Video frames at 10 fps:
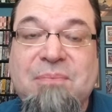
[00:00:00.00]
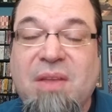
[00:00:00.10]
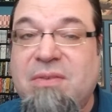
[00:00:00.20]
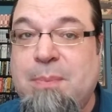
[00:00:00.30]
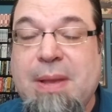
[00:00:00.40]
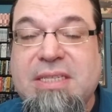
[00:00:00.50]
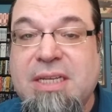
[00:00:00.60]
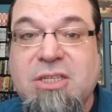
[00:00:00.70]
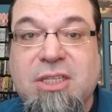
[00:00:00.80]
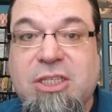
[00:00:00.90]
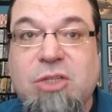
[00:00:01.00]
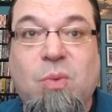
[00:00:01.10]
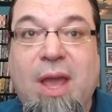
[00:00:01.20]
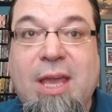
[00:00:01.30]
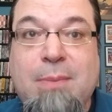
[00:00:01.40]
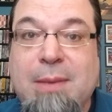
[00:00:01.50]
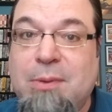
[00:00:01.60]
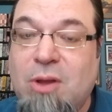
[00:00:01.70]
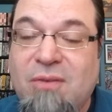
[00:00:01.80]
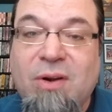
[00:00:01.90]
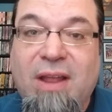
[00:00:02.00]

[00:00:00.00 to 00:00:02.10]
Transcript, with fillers: of essentially swaying people over.